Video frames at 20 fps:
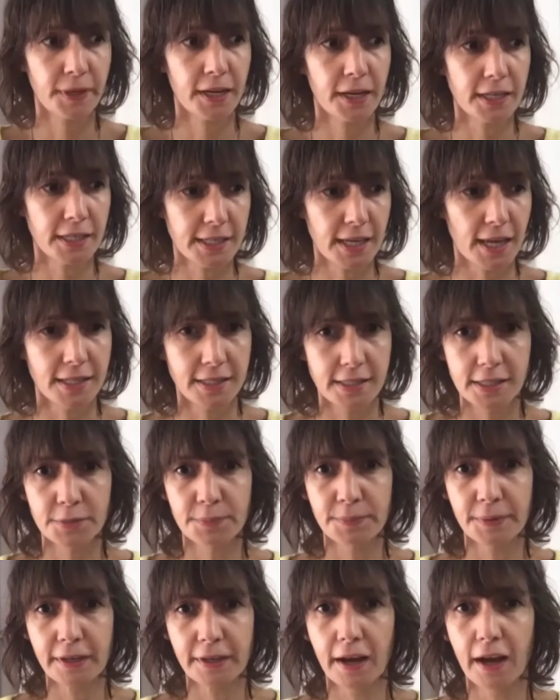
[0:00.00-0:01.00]
been intense, it's
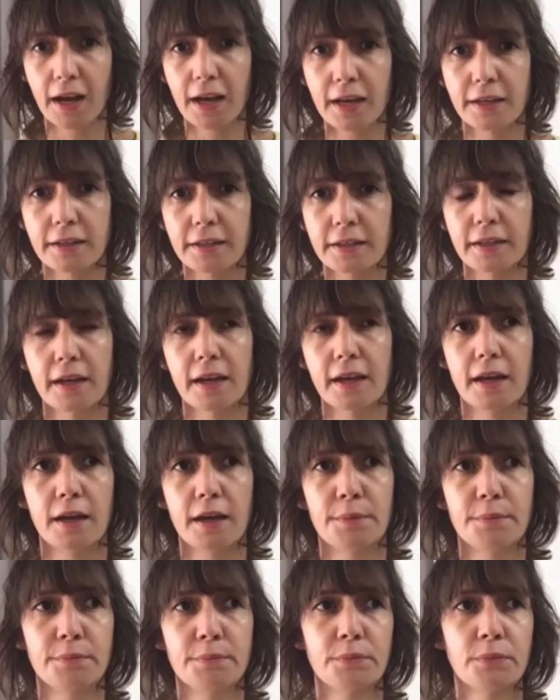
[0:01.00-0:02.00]
been hard.
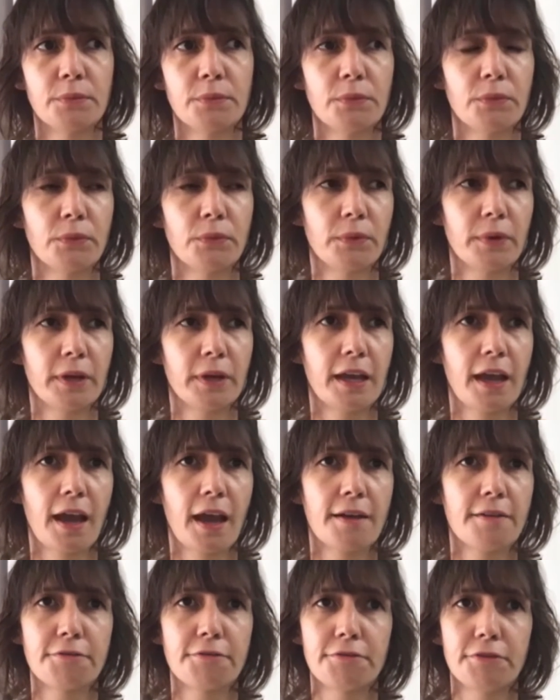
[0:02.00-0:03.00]
Um, we
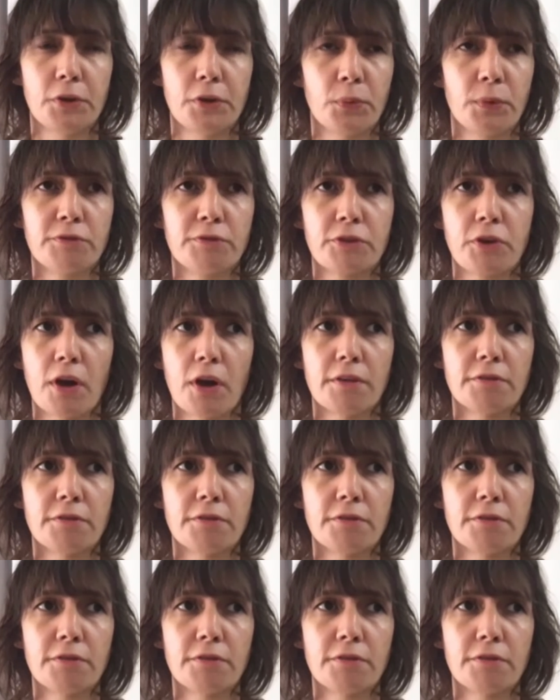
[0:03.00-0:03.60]
have, you know, we've